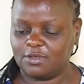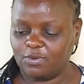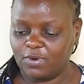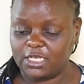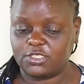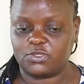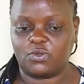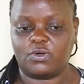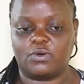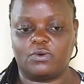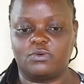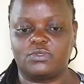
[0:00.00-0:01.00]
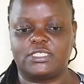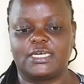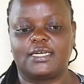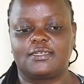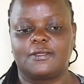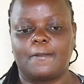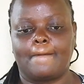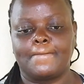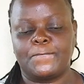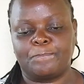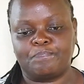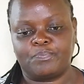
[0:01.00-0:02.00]
worked on or looked at
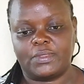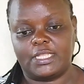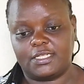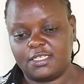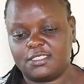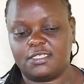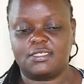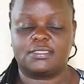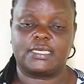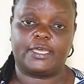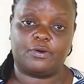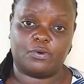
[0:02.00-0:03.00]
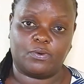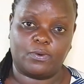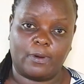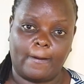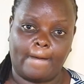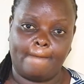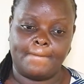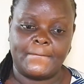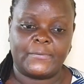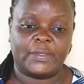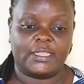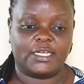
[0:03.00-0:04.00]
the teaching cycle.
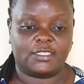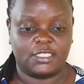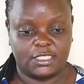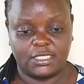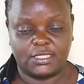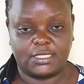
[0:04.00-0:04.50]
The teaching